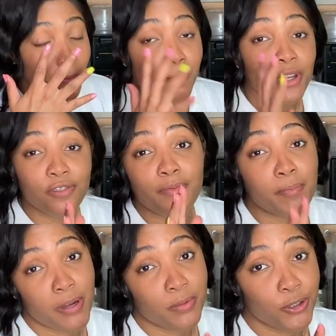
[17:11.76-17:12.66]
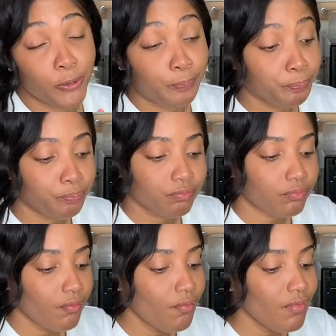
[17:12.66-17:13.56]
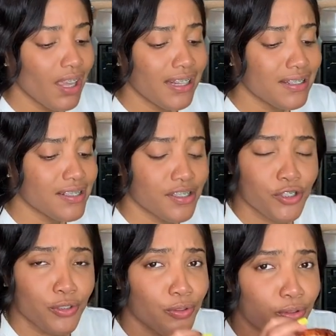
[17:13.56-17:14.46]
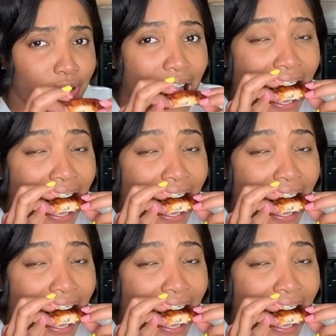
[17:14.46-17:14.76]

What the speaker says: I love barbecue. And this is so good.